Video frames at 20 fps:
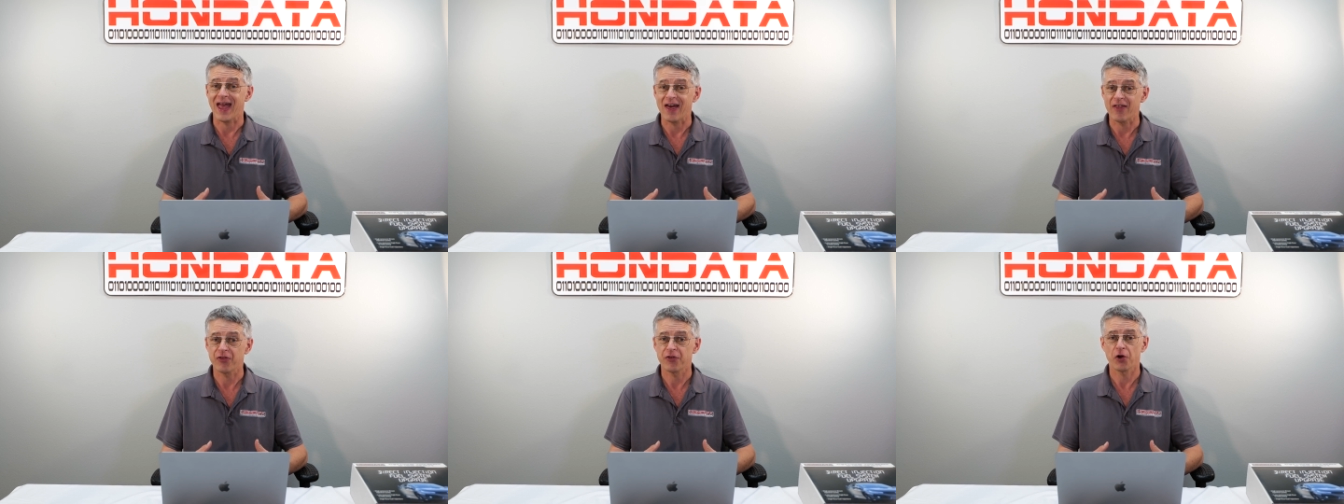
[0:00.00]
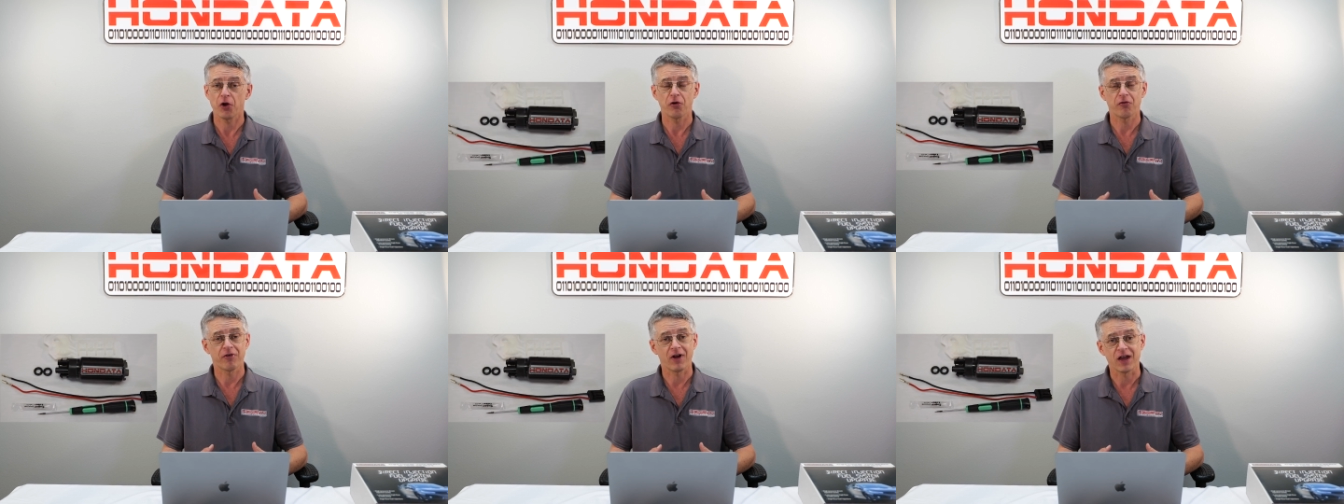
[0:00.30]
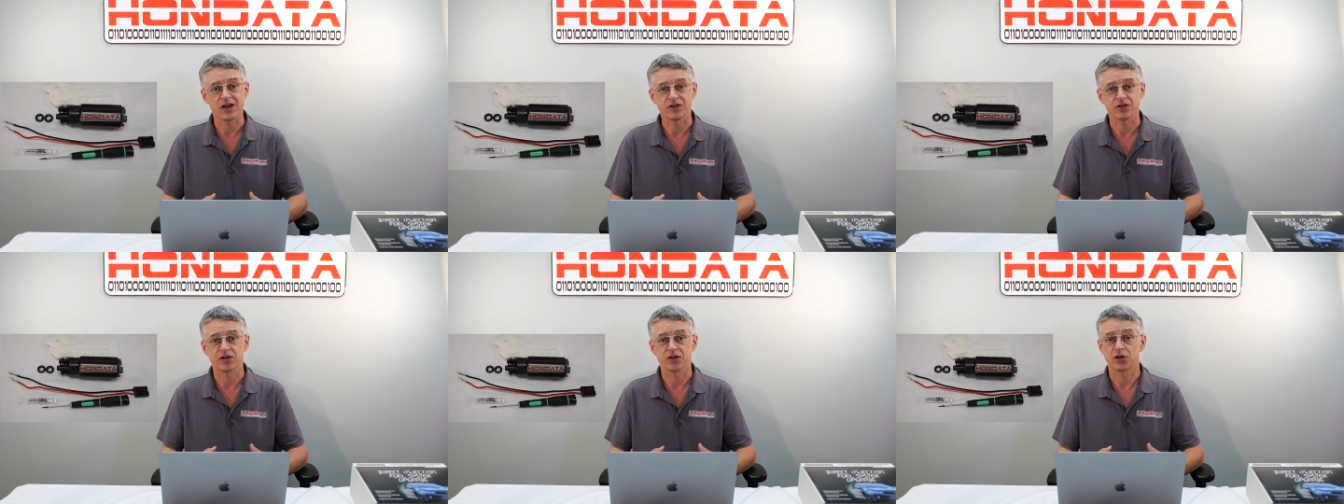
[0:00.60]

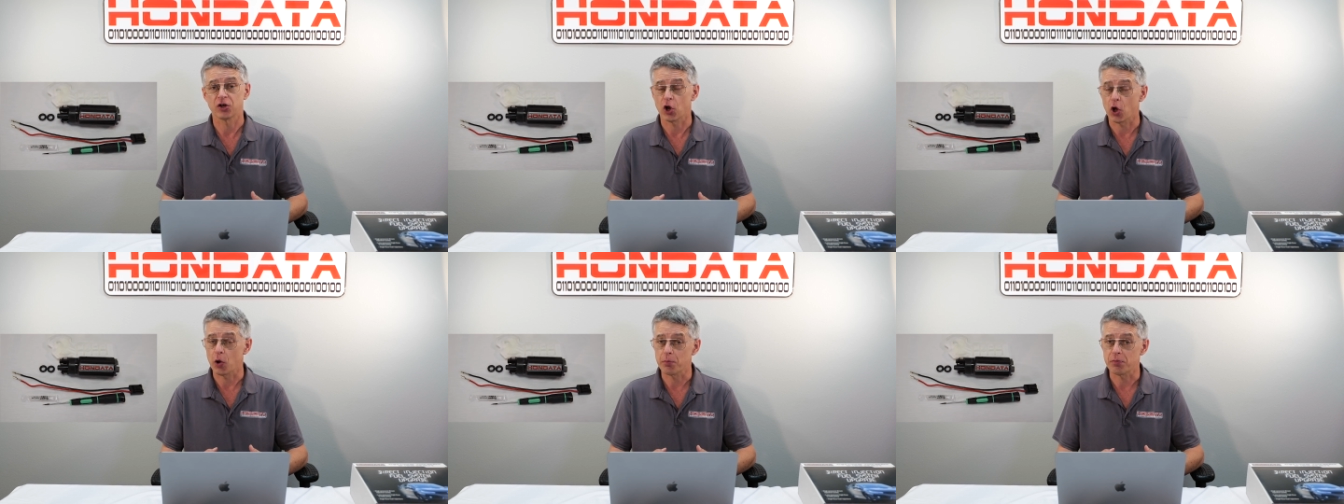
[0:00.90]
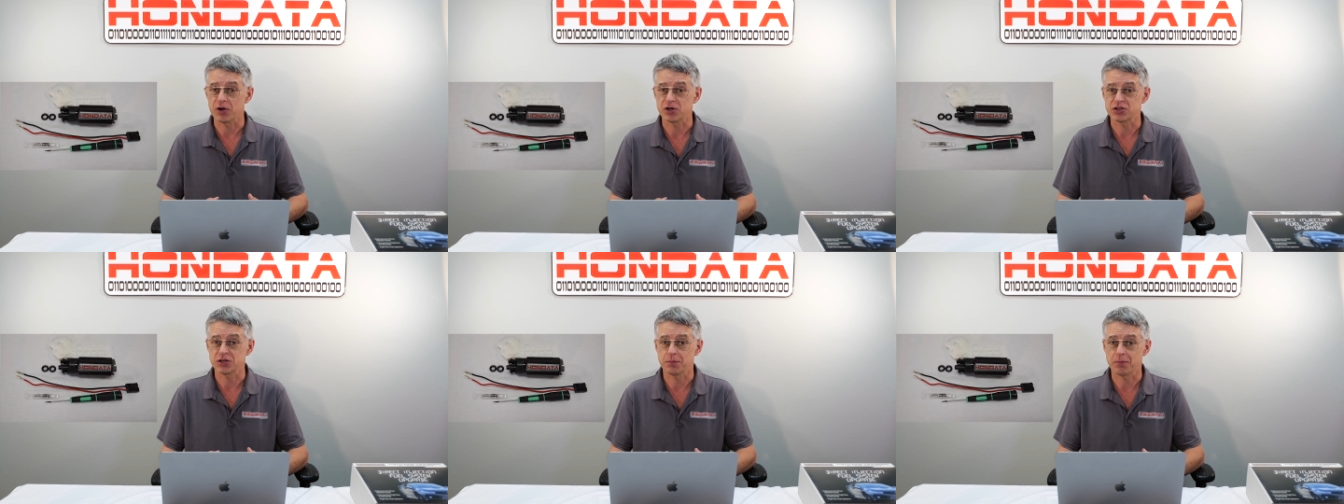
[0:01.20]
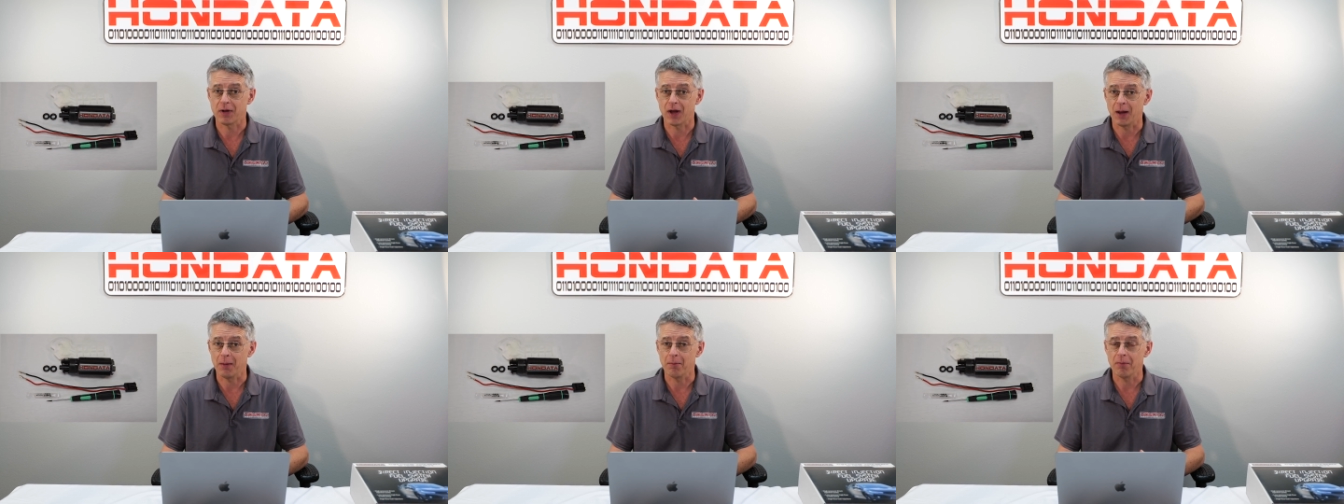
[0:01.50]
ethanol-rated low-pressure
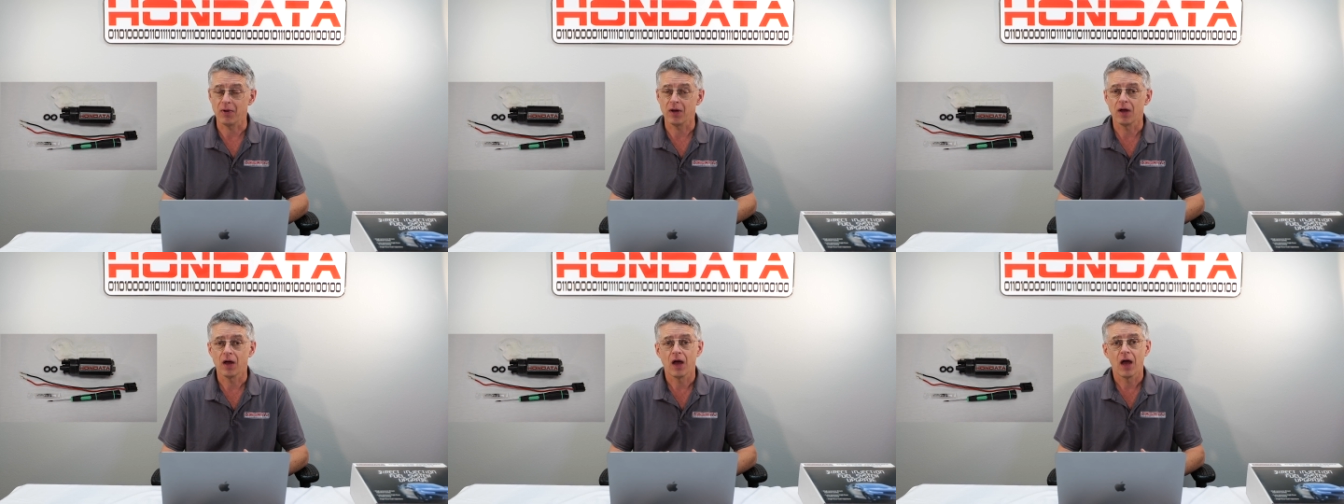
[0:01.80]
pump,